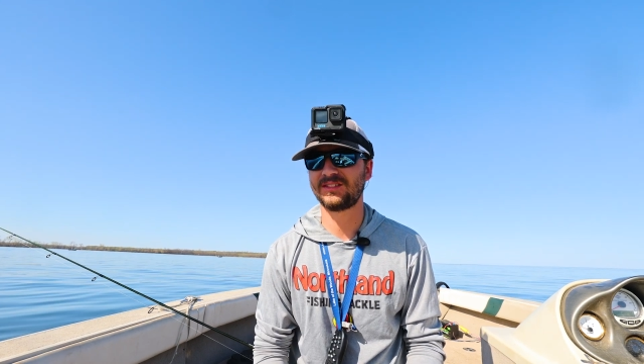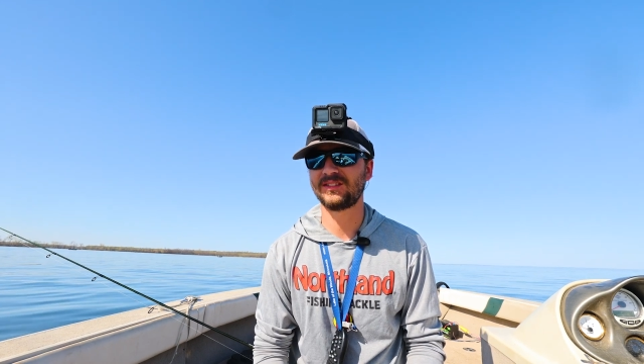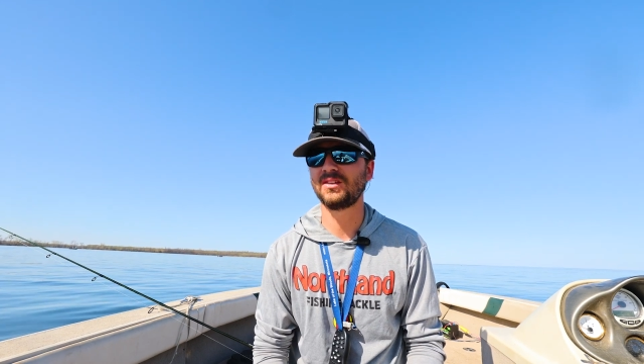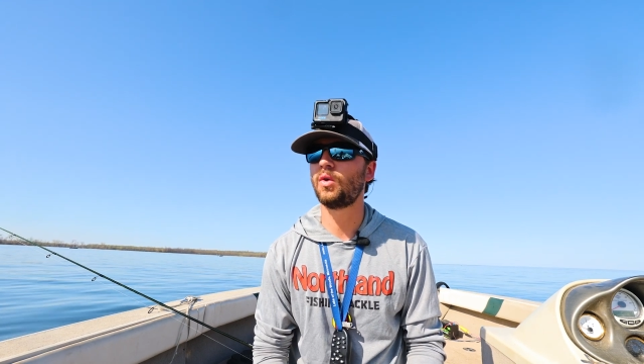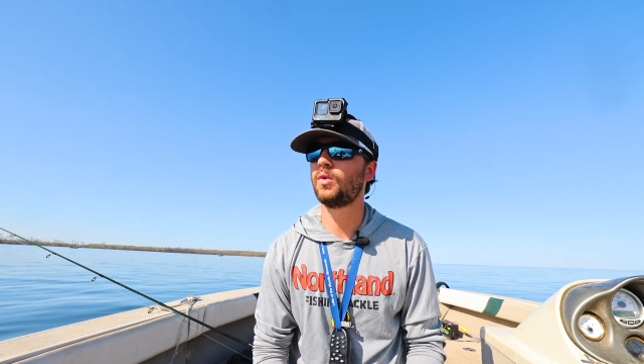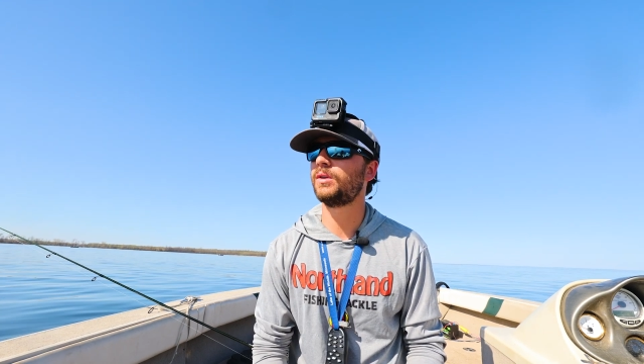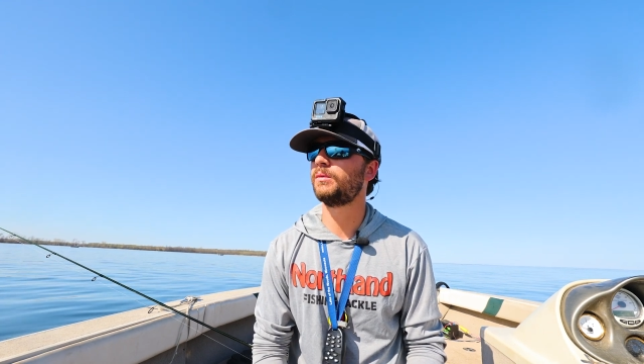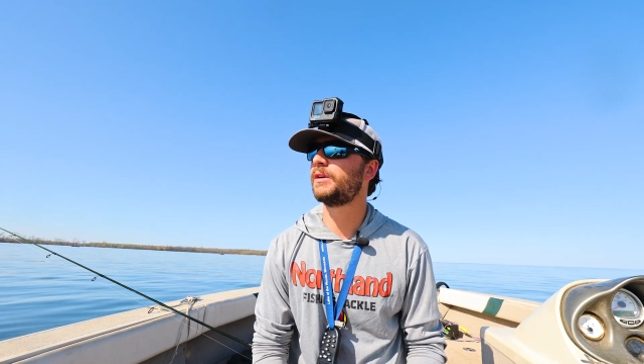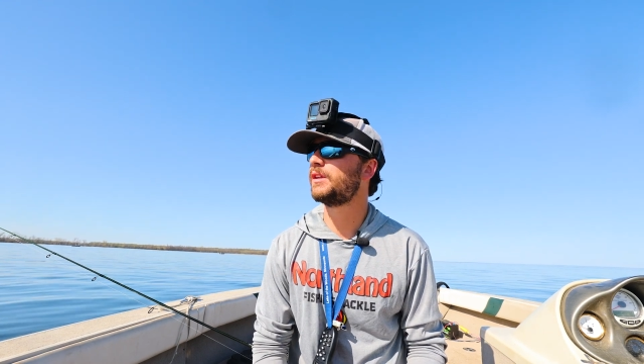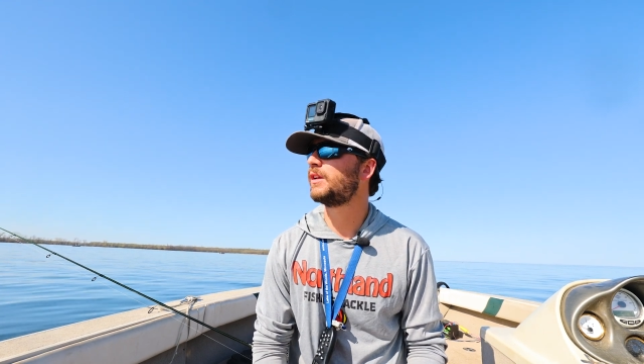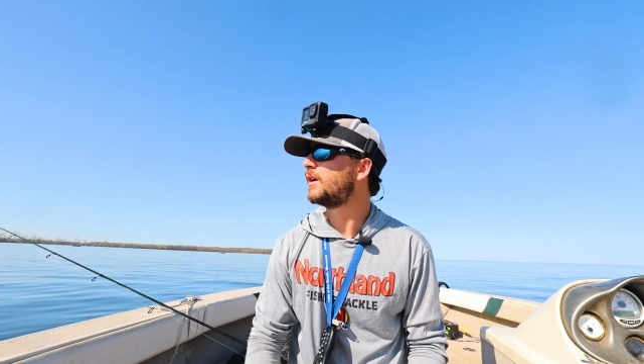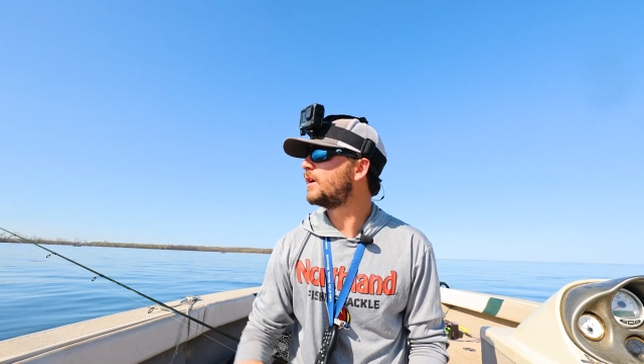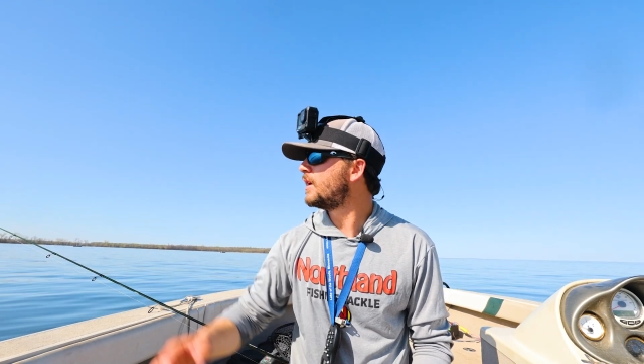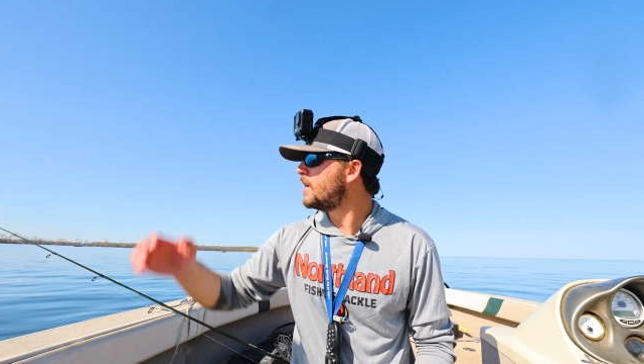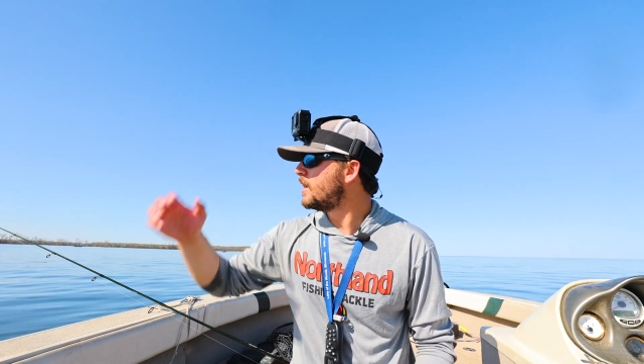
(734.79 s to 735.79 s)
It's loaded
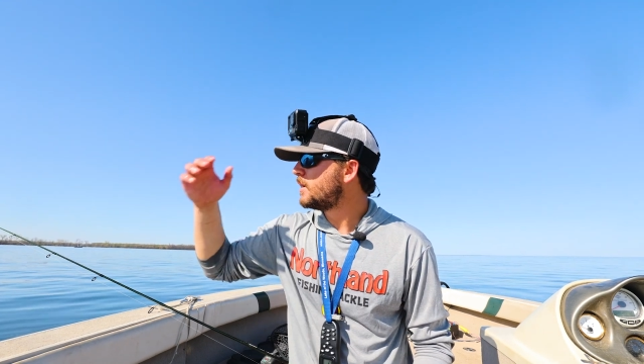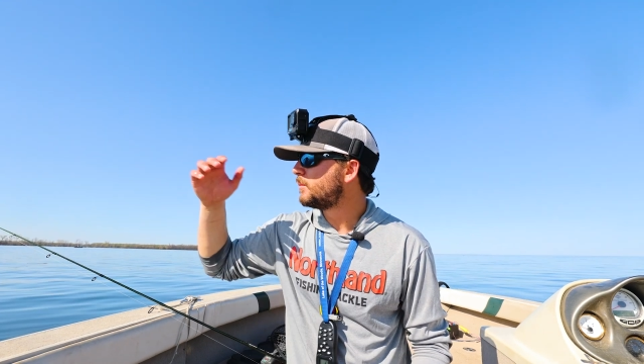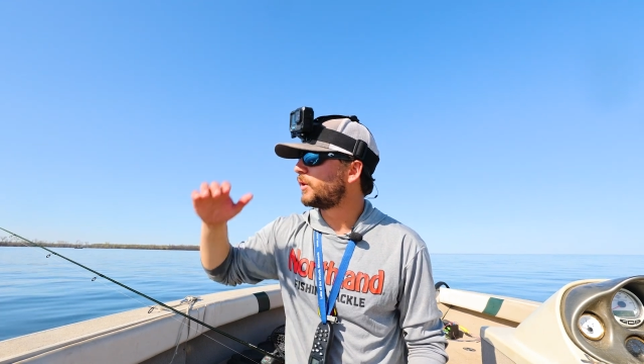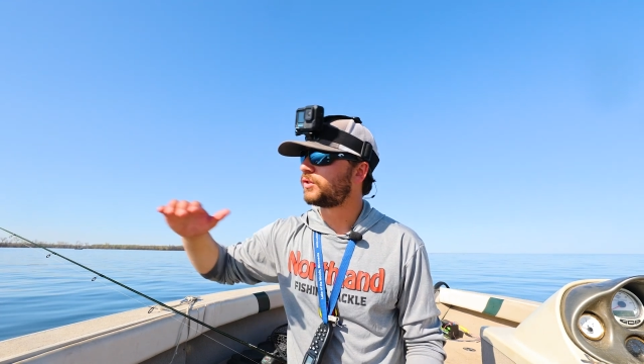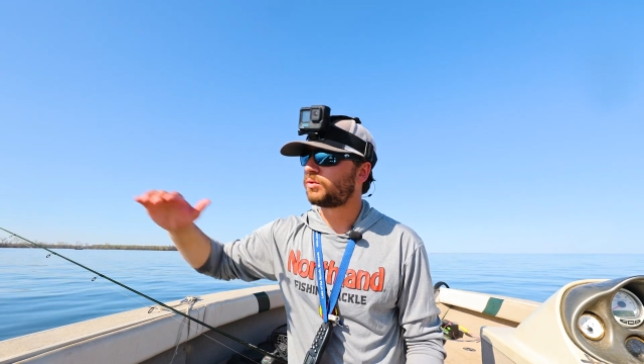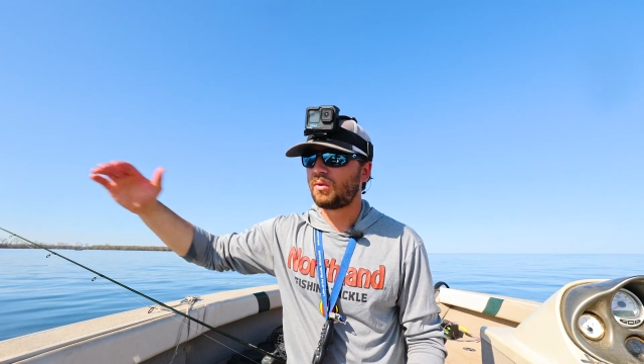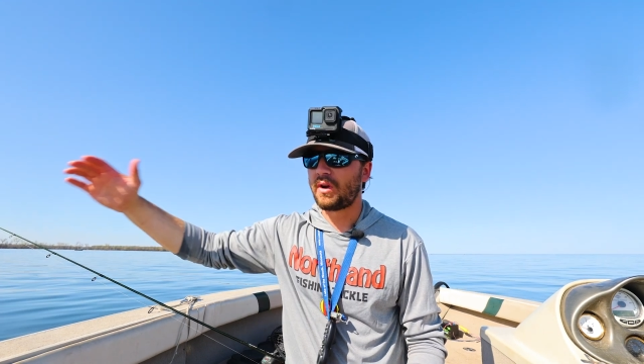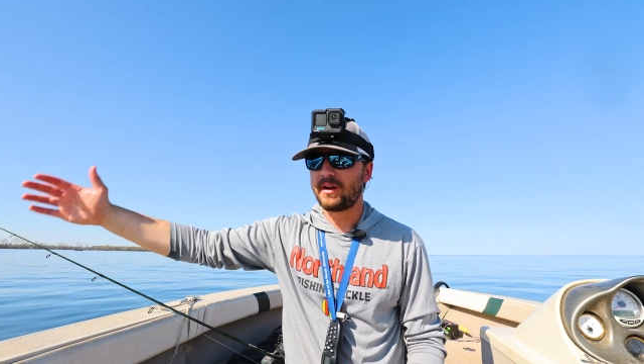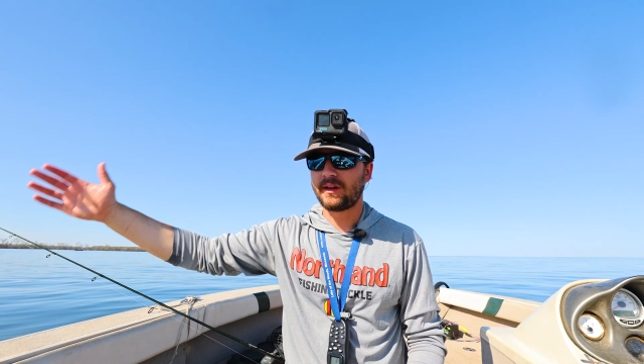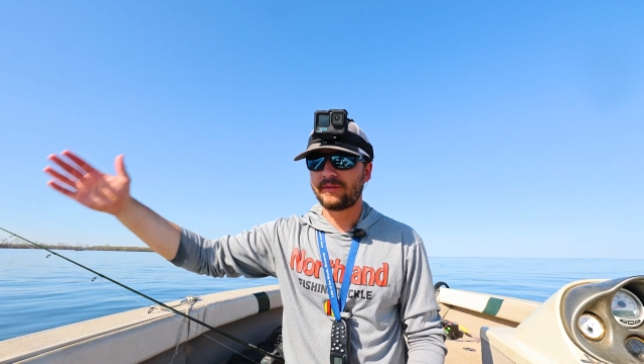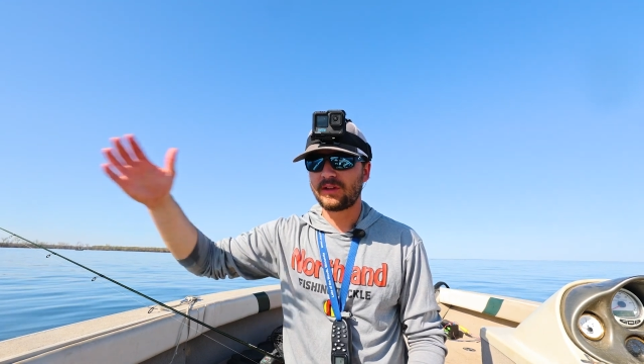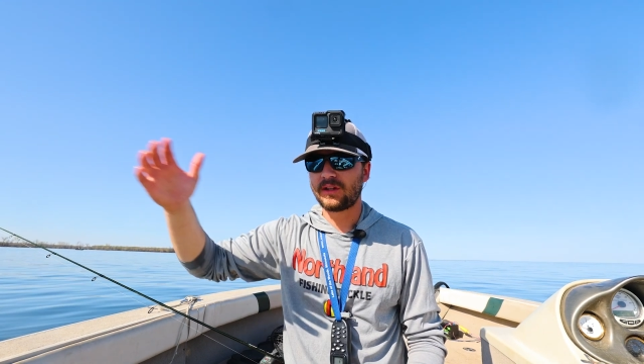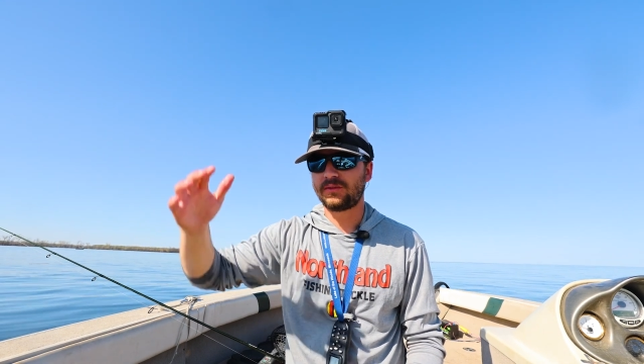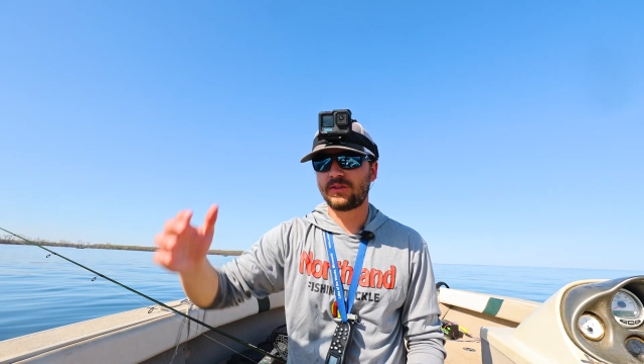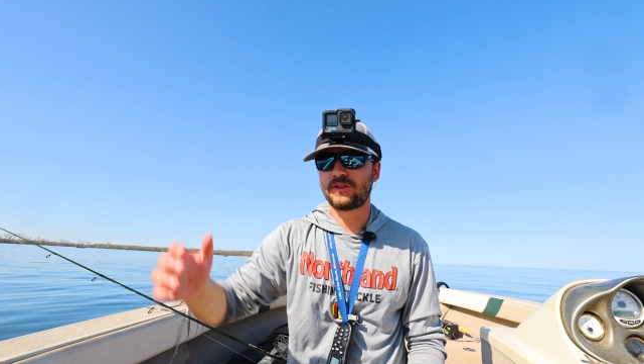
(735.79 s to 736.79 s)
with it, but it's right
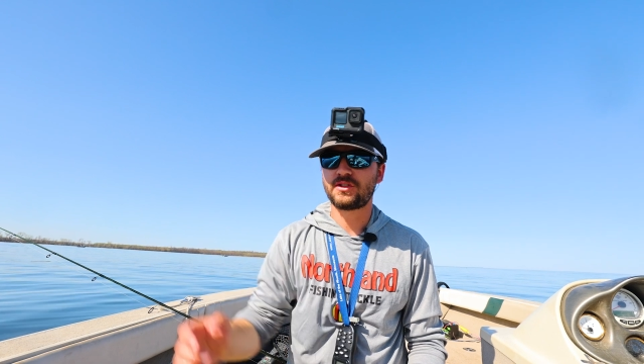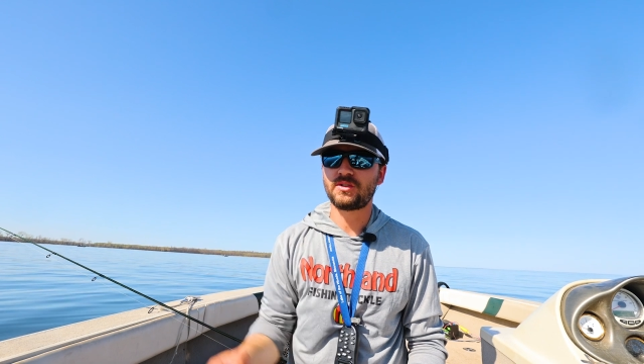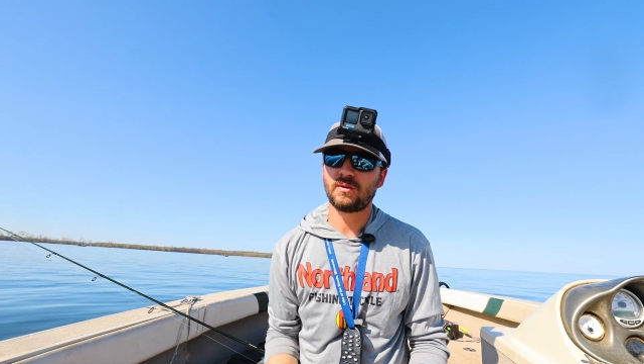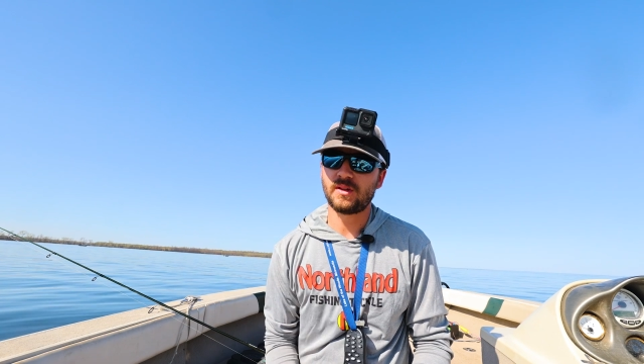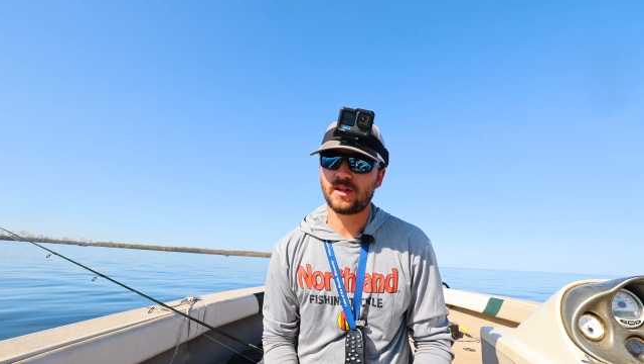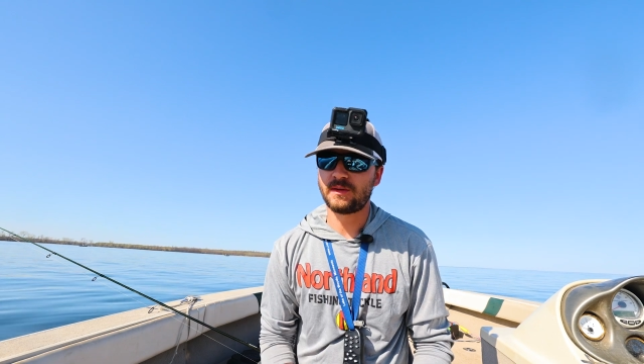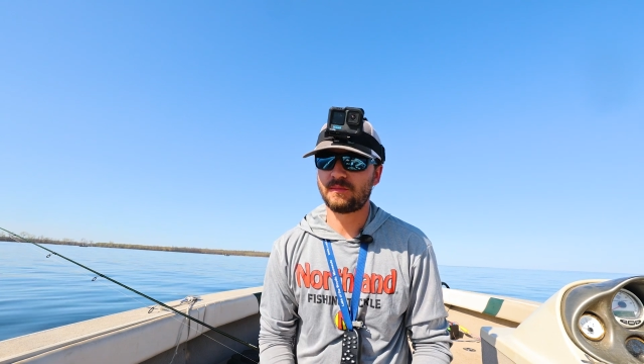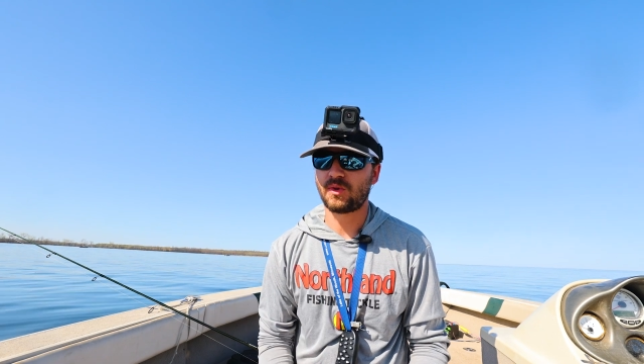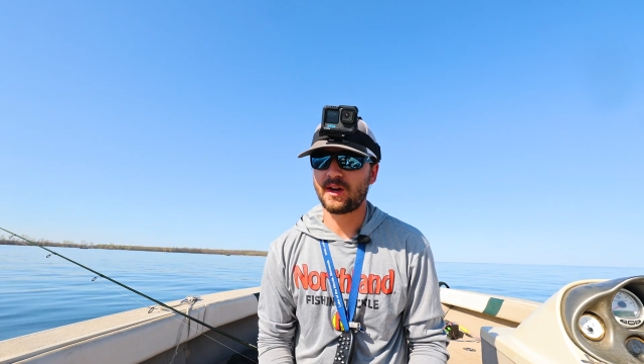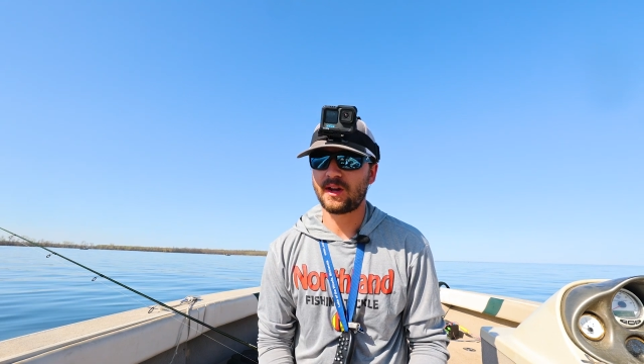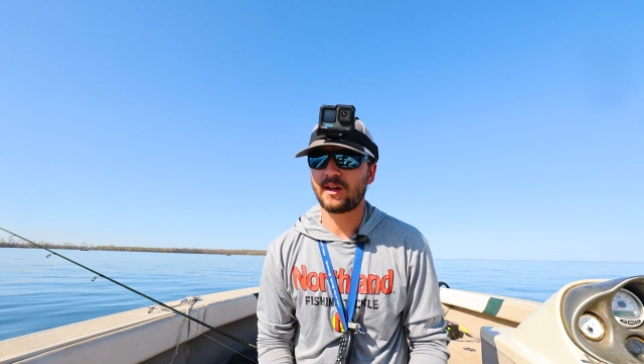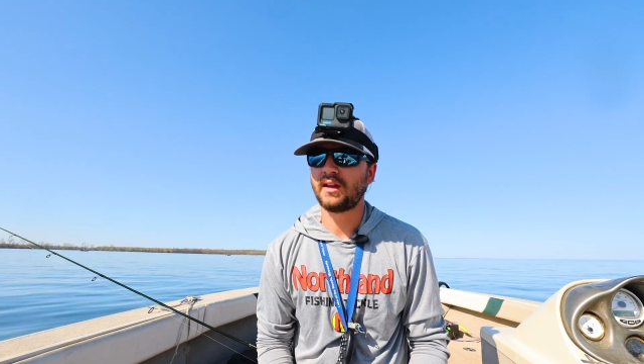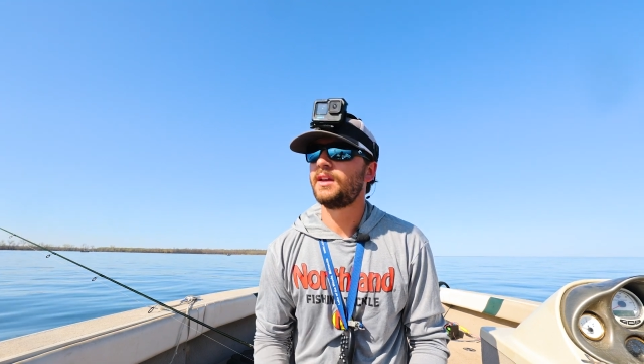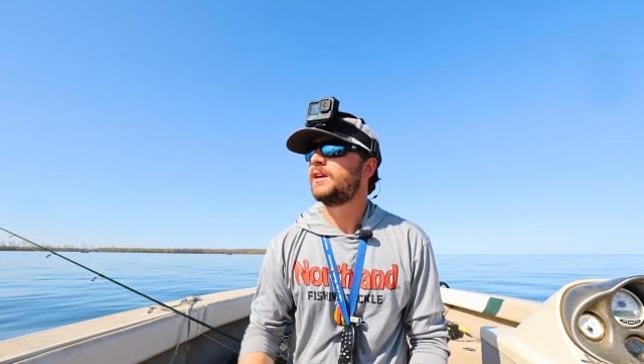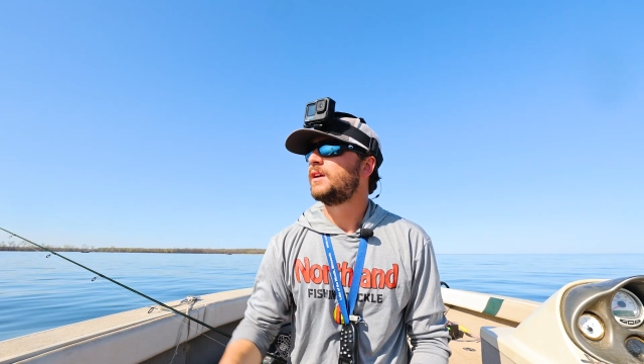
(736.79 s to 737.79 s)
off that first shoreline
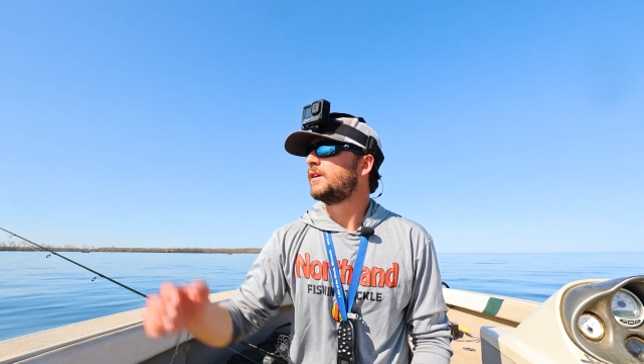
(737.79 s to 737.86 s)
break.